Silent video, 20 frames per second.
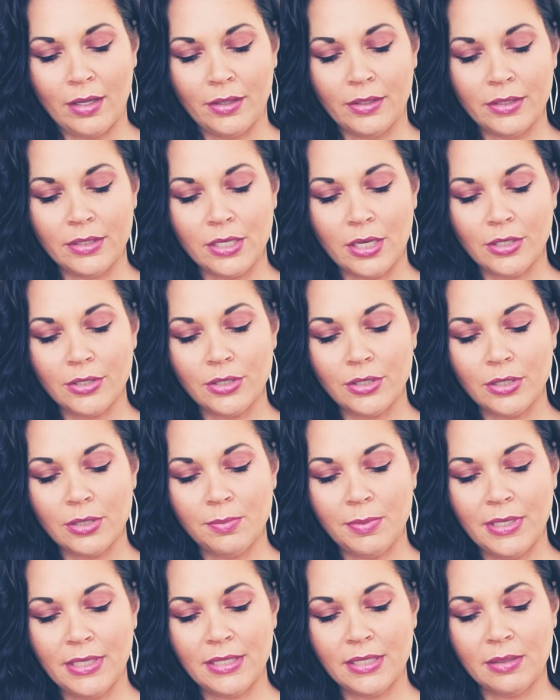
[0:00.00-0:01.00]
this also
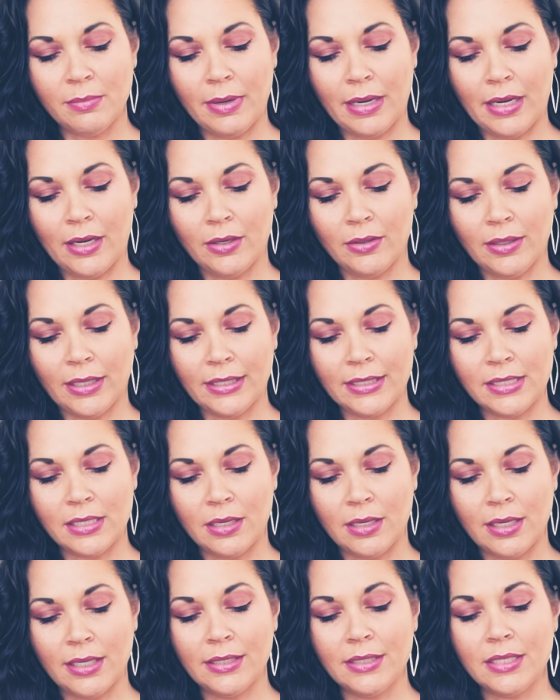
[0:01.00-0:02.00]
speaks about like
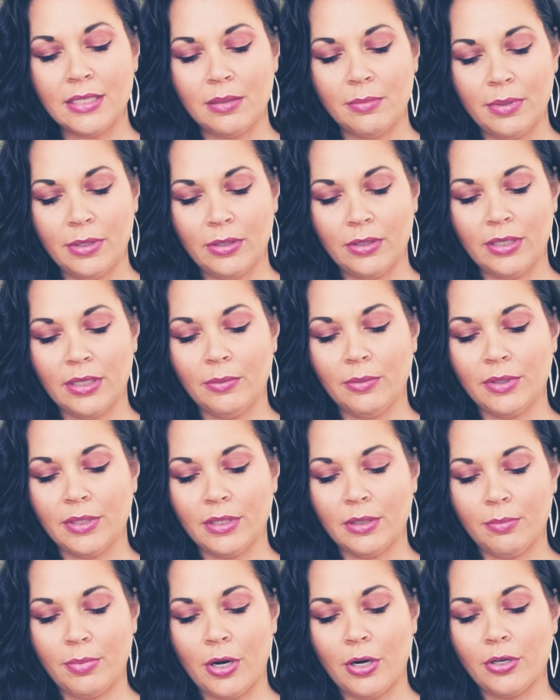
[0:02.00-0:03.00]
some instability
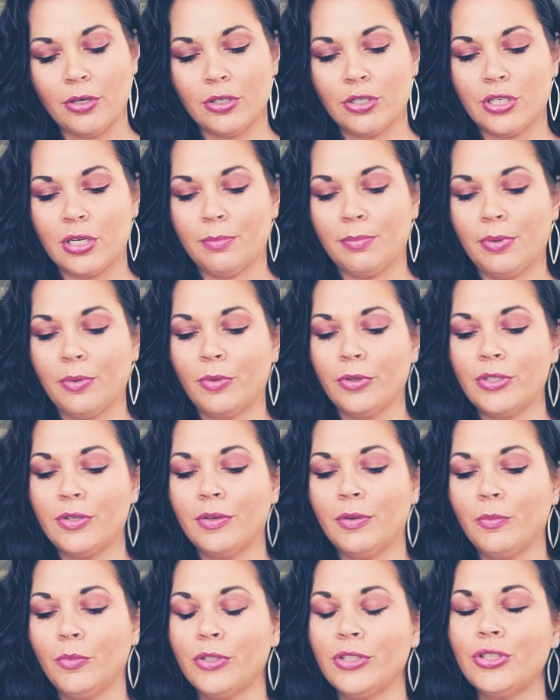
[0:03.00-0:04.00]
within a partnership, but would
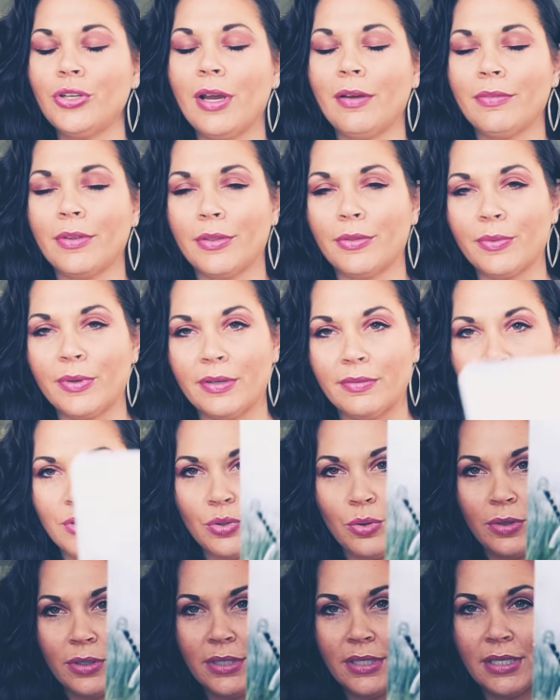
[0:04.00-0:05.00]
you have the Three of
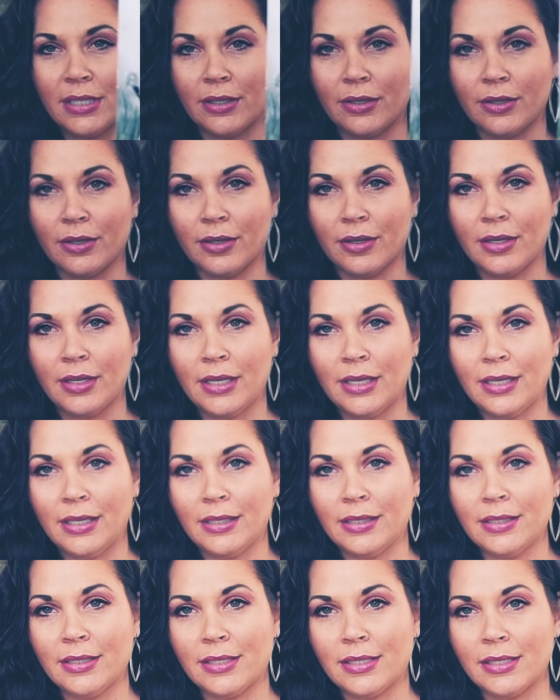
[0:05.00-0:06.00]
Swords here?
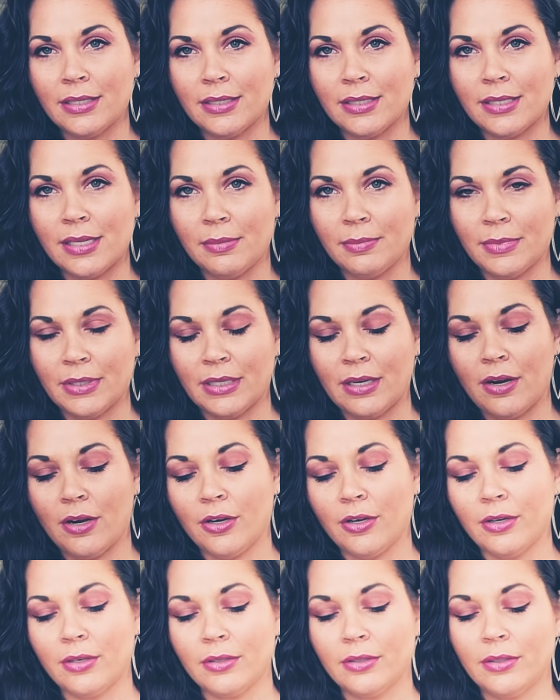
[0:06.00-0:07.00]
This is something
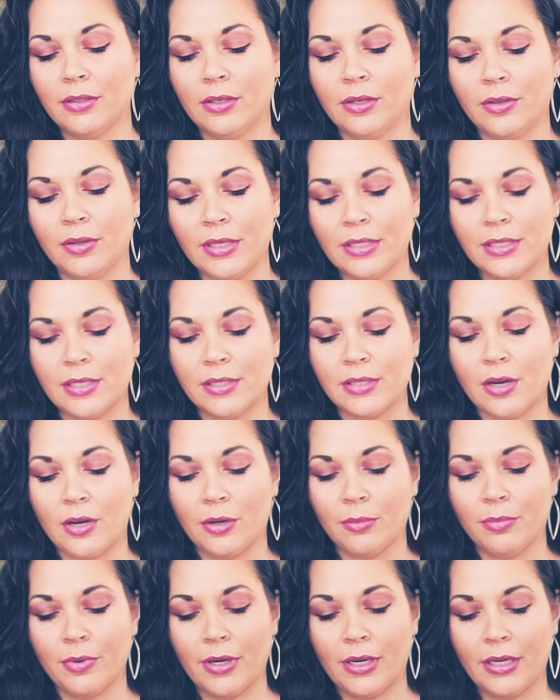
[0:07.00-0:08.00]
heart, you know, this is
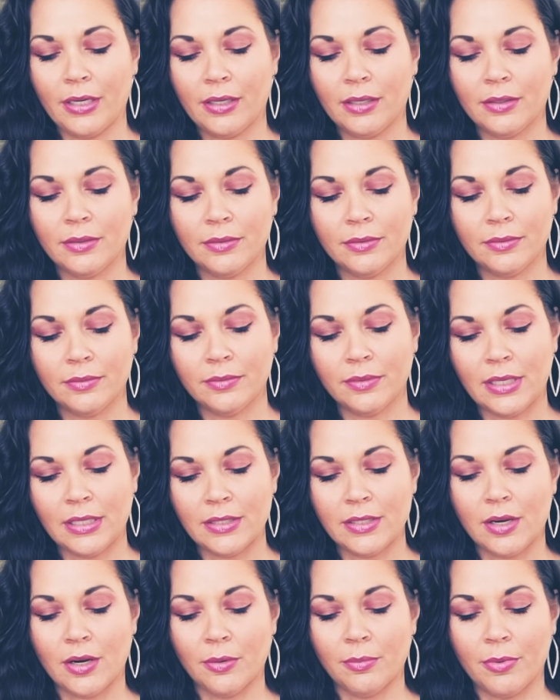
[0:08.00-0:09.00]
heartbreak.
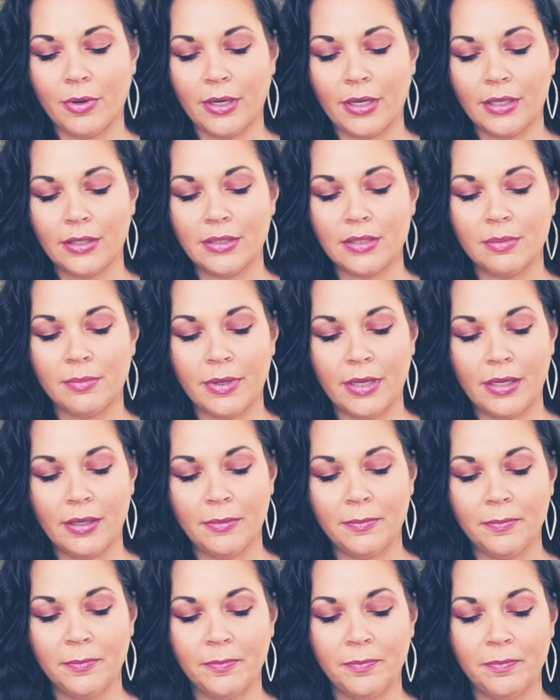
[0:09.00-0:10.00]
That's heartbreak to me.